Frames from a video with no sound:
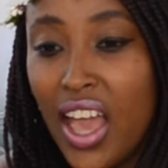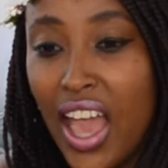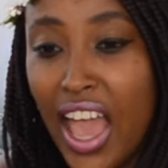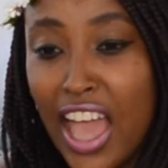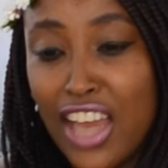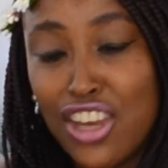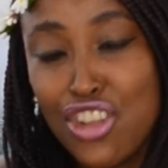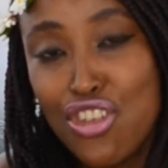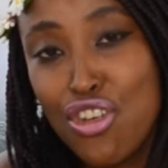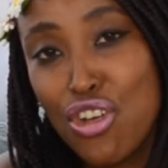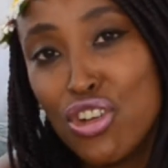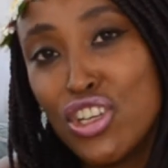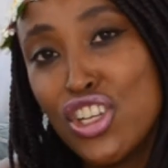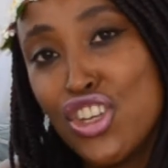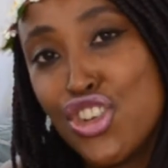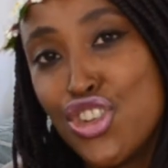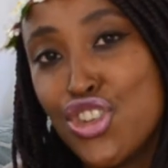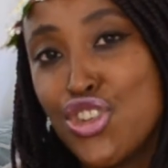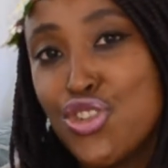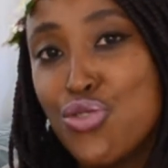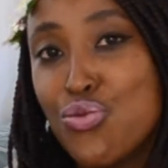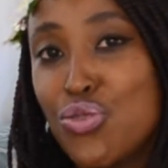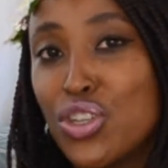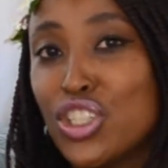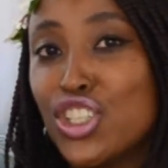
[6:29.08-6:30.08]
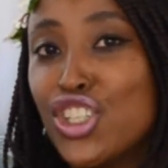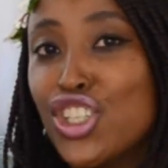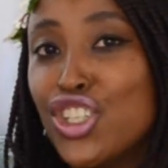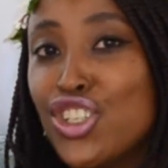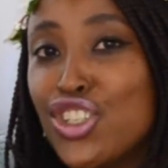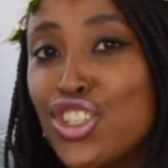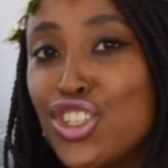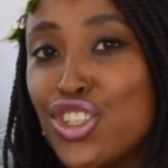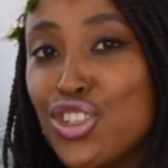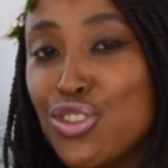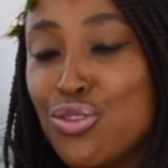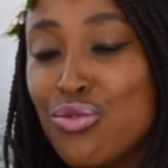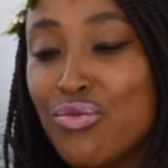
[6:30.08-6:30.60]
and you only knew what you
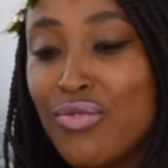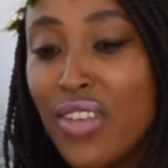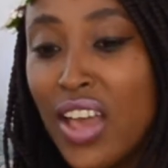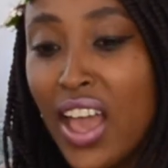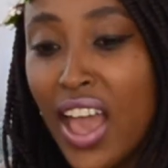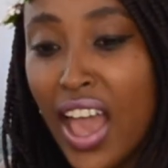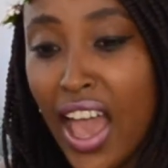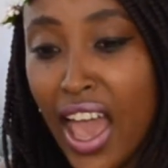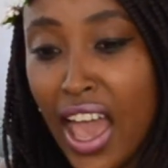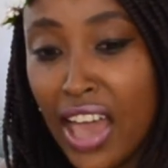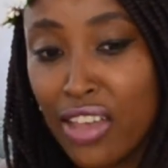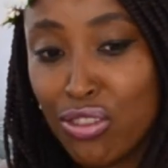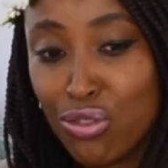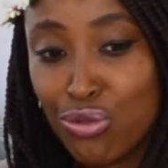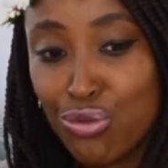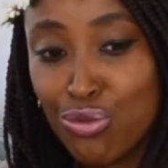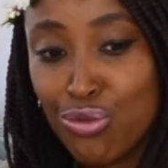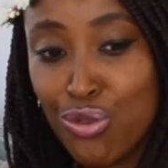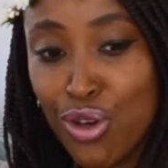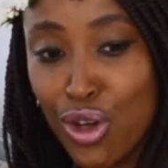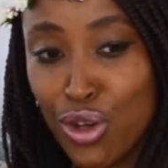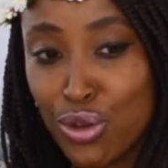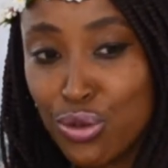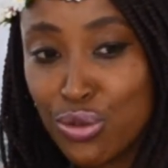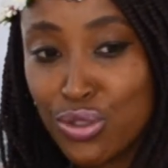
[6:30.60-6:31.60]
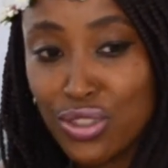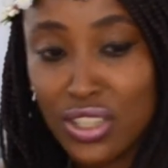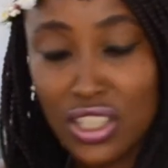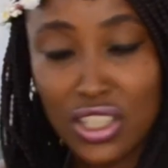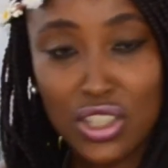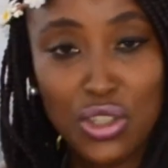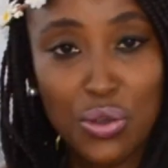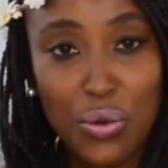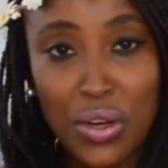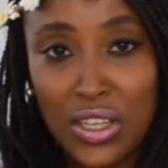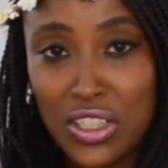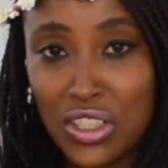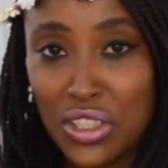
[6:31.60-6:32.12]
knew. And those
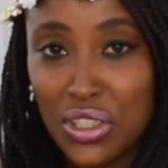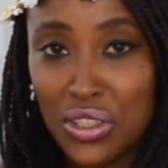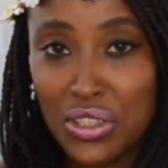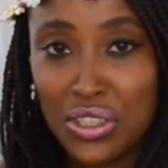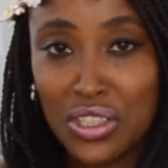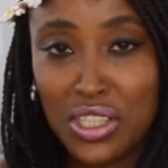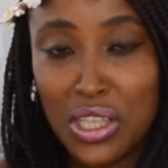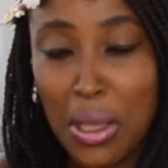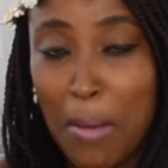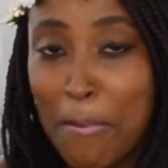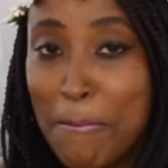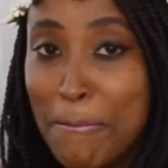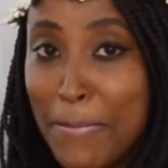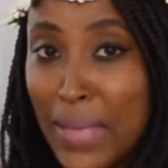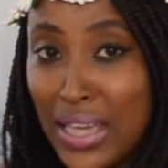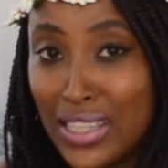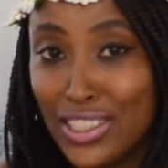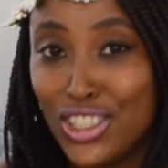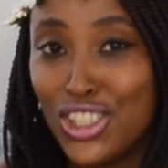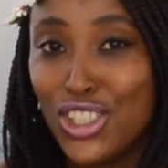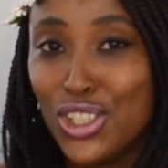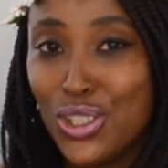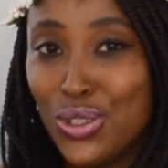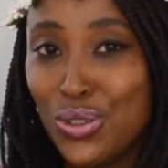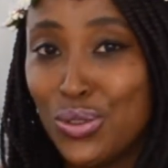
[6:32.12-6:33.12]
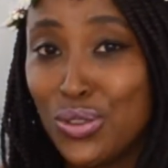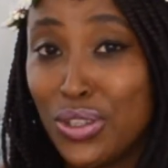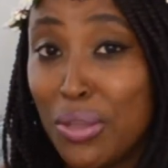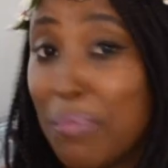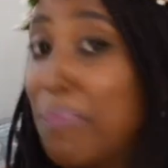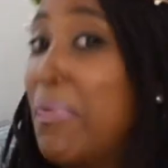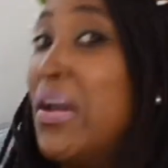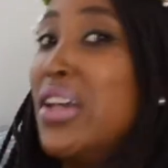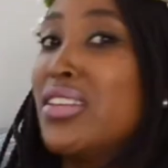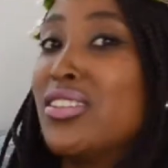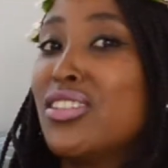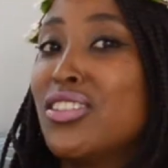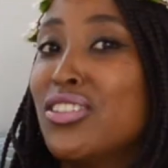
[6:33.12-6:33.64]
situations made you the
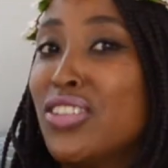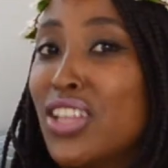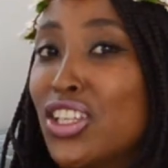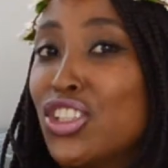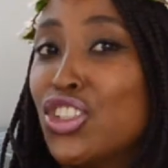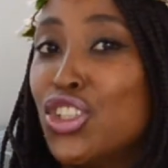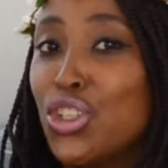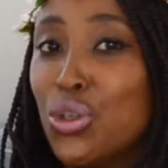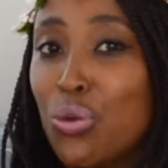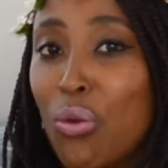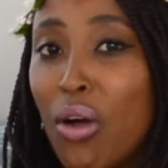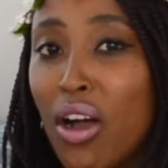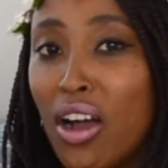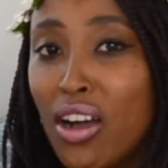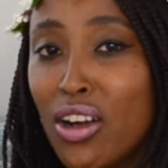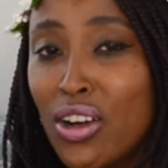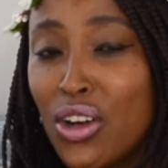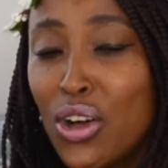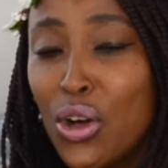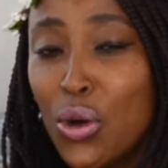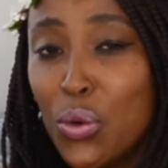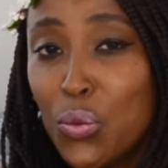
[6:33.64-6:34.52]
person that you are,